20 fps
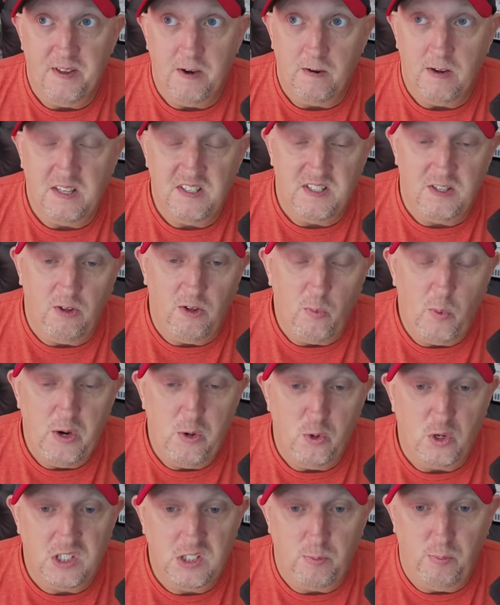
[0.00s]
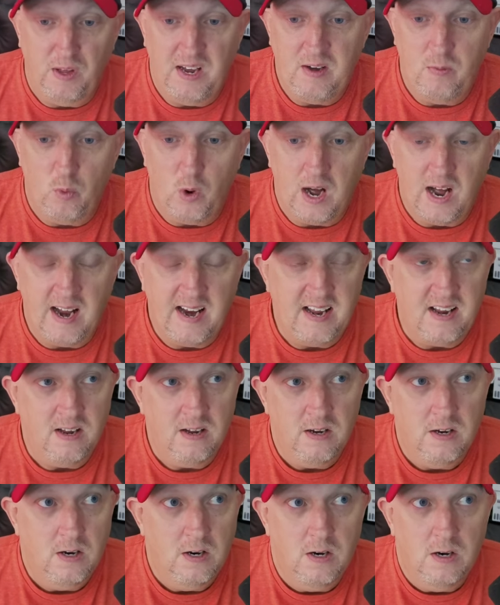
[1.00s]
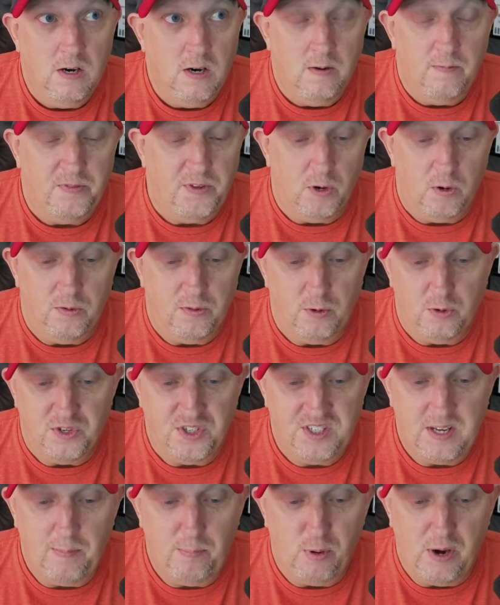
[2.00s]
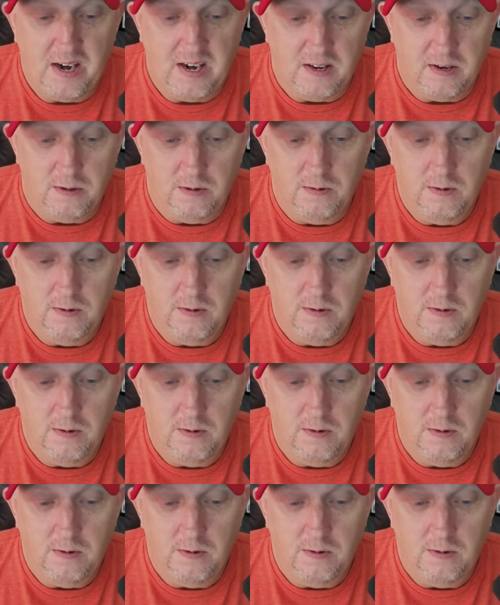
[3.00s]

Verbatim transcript: That's the only way to explain why they're they're separated